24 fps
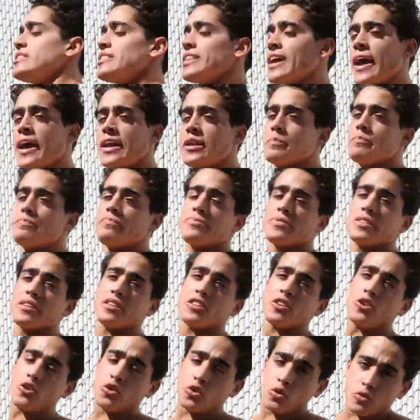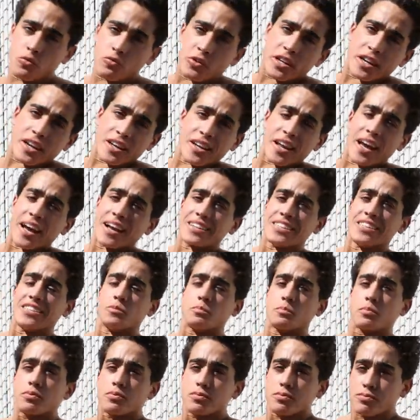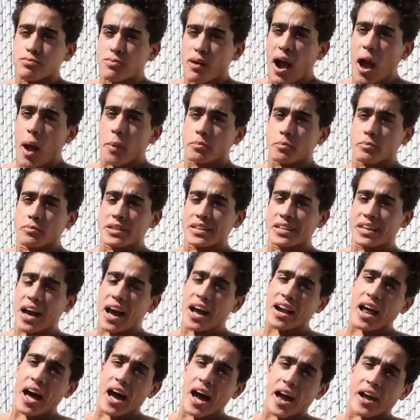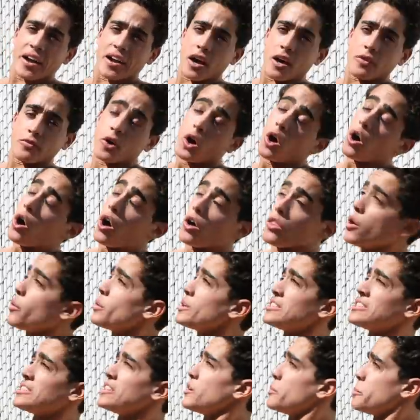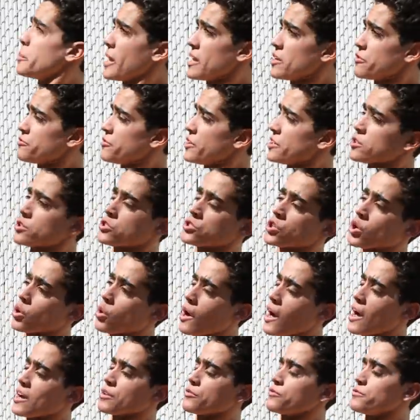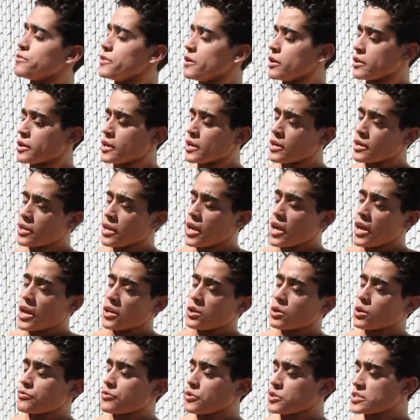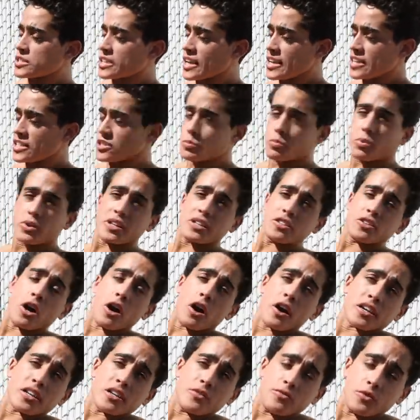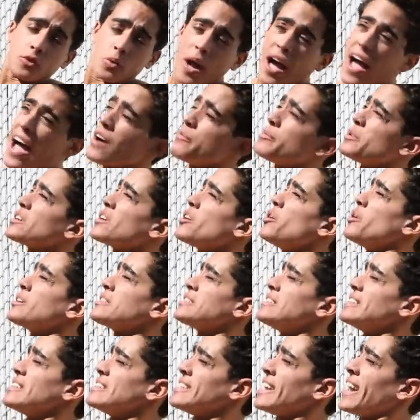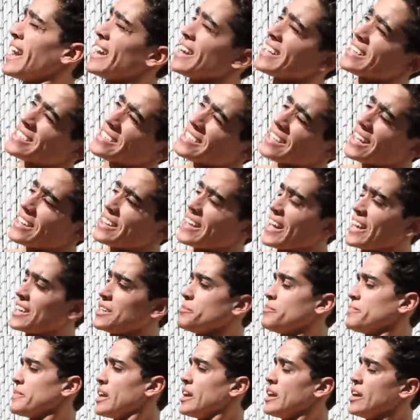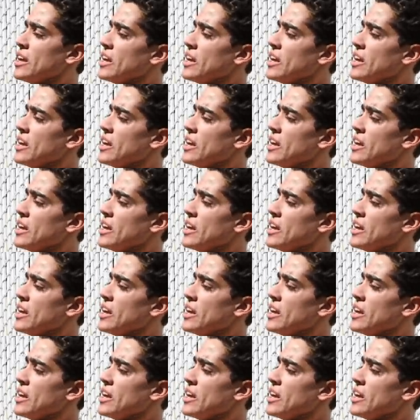it, then the UV index is probably not high enough. Although it's still beneficial to go out and feel good, you know, if your skin is pretty dark, if you have been going to the tanning salon, then